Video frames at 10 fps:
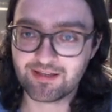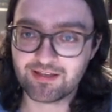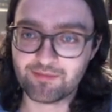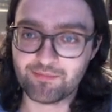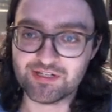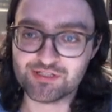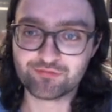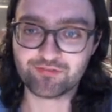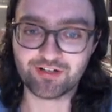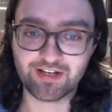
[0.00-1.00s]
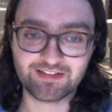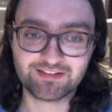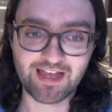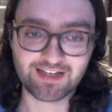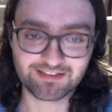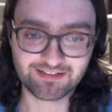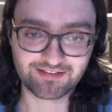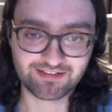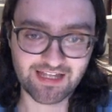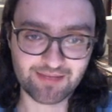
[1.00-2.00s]
maneuver a
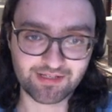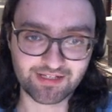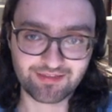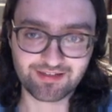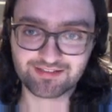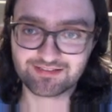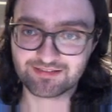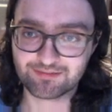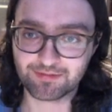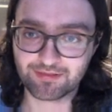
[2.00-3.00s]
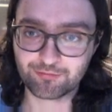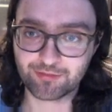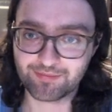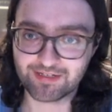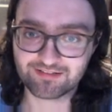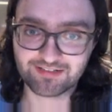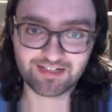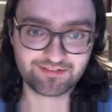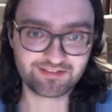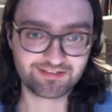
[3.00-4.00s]
tactical game like this with 3 minutes
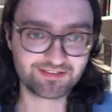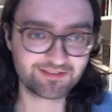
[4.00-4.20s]
left.